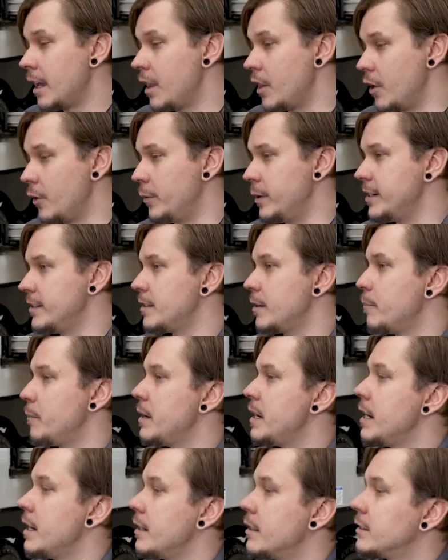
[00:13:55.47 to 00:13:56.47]
The reason
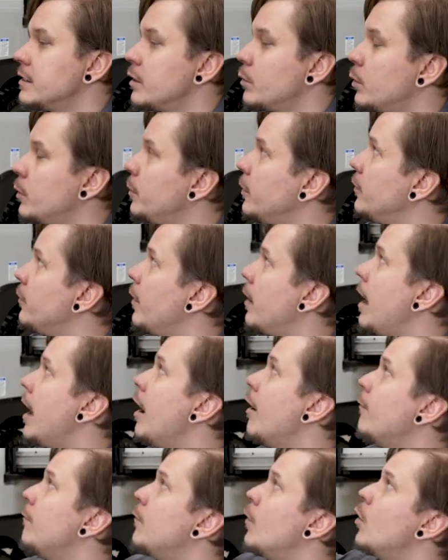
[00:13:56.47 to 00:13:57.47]
being is it will be
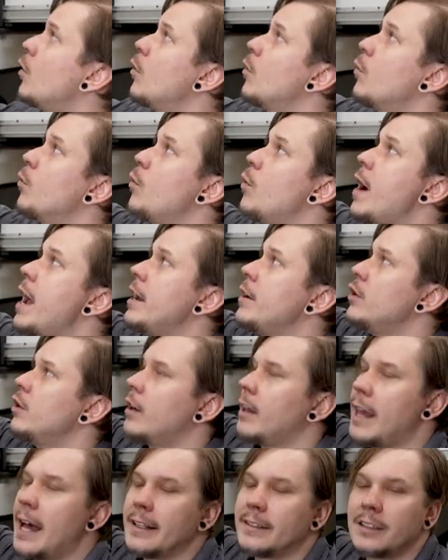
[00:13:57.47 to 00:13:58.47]
helpful when
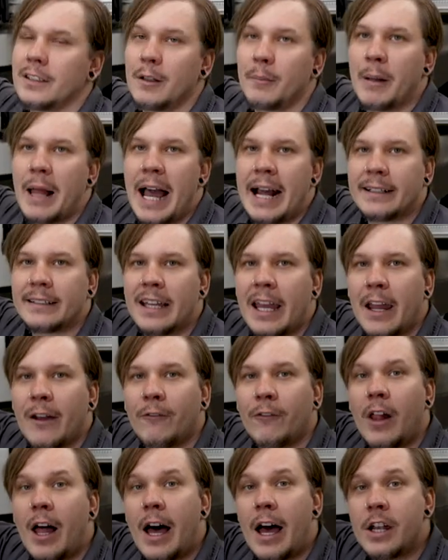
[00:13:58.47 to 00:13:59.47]
utilizing the black
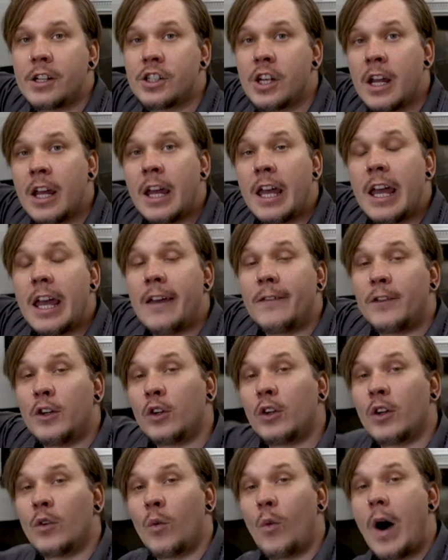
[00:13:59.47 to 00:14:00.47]
tank flush if
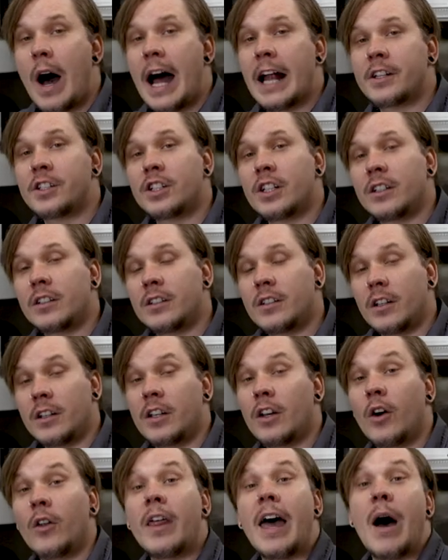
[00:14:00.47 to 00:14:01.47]
you can watch
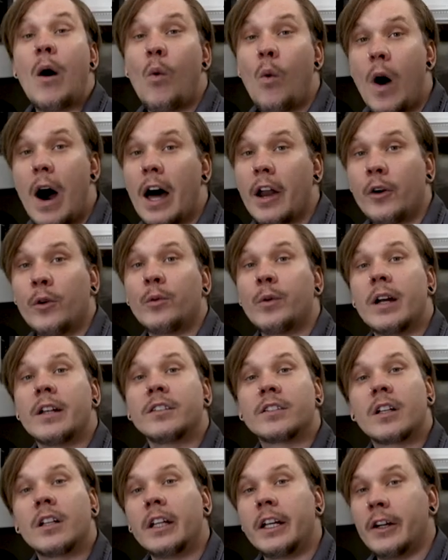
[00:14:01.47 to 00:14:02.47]
until that water
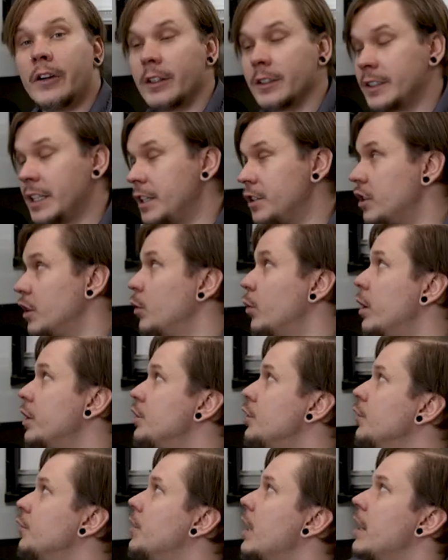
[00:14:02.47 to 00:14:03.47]
runs clear, essentially.
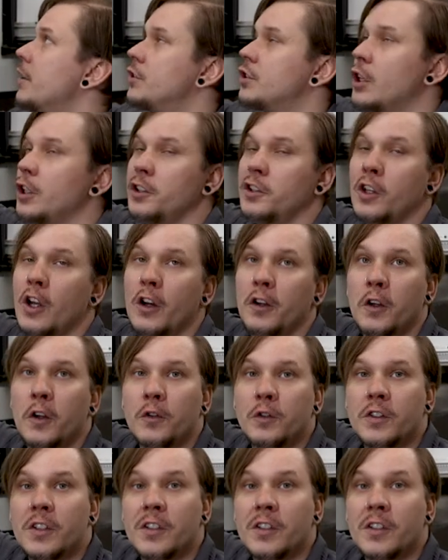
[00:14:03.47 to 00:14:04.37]
Once you've done so, you know you've